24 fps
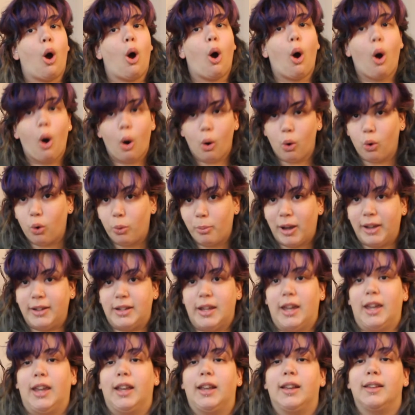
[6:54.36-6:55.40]
oh my
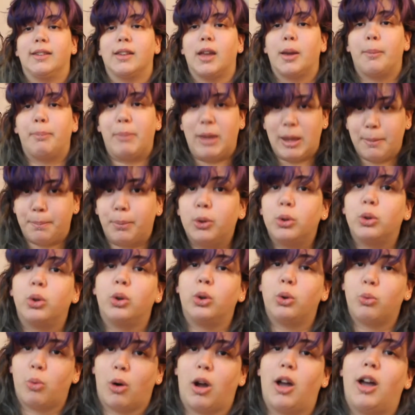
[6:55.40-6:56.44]
days, people
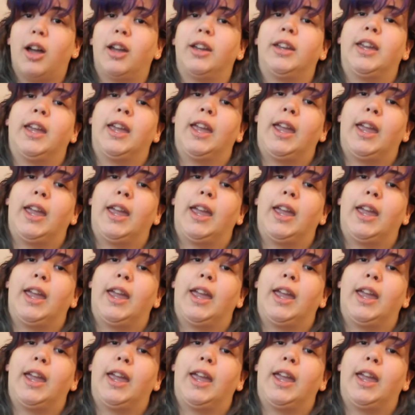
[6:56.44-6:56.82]
who work